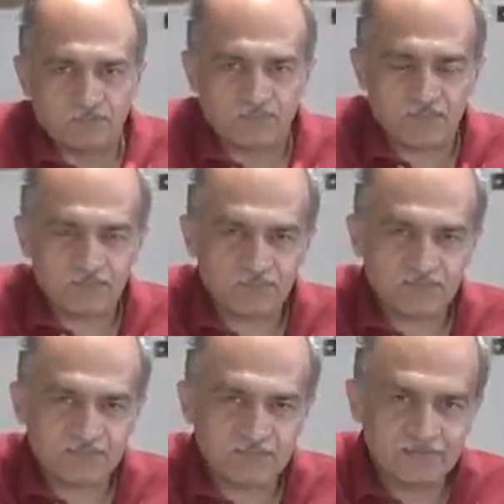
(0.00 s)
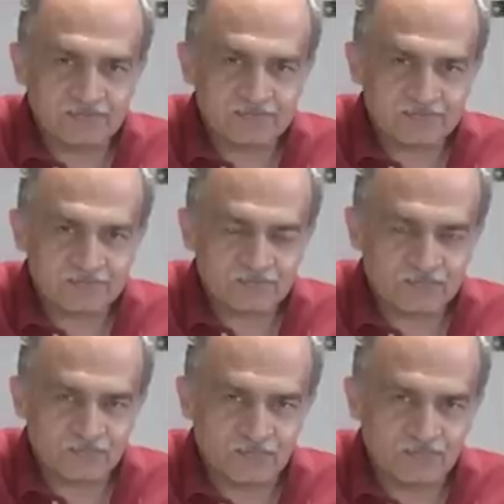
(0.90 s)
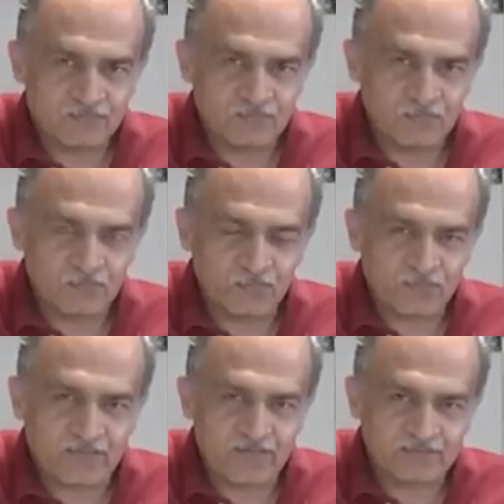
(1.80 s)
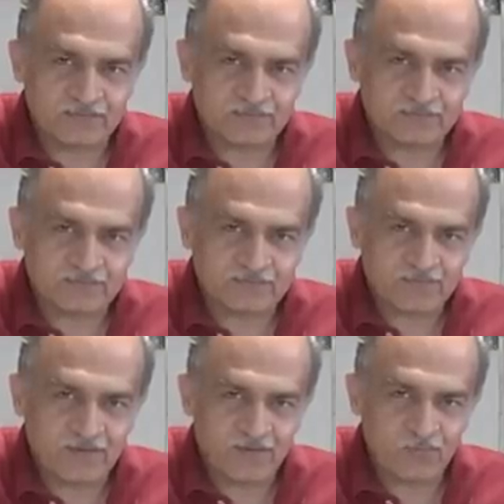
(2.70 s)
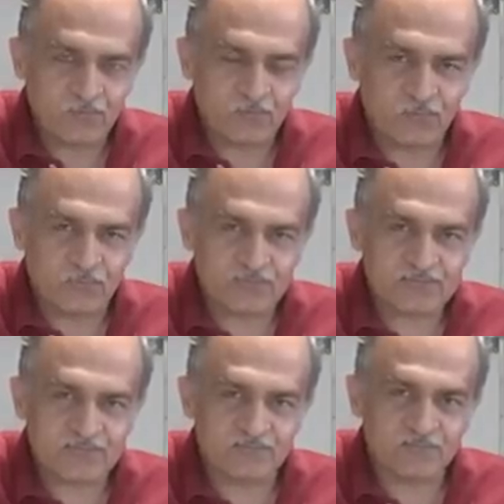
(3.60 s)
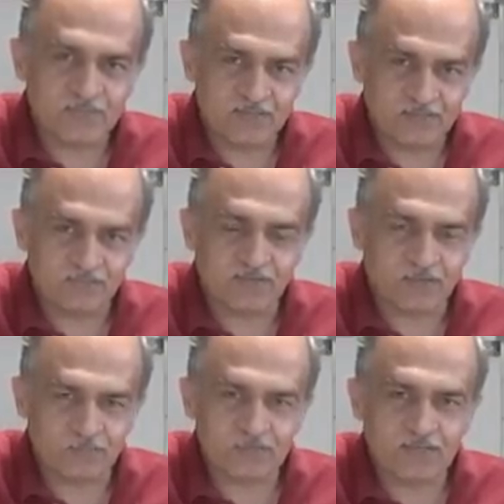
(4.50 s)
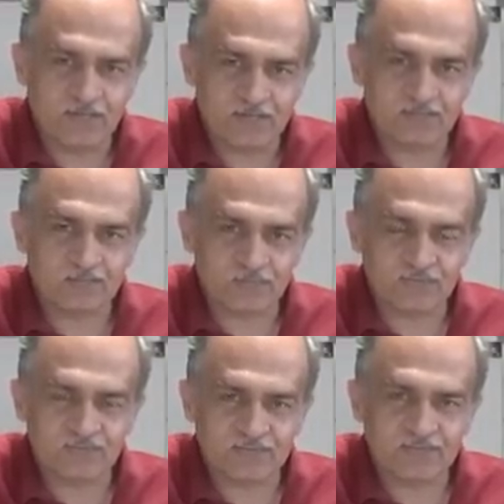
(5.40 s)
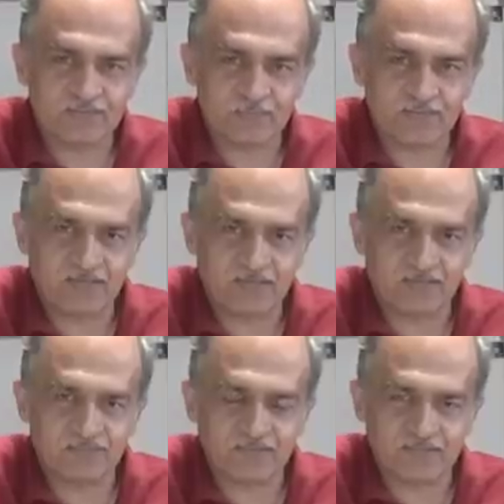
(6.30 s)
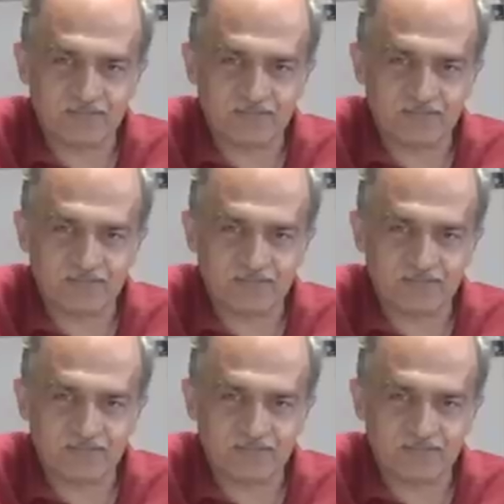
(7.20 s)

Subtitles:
one of the things, if you look at how courts have behaved, how the higher judiciary has behaved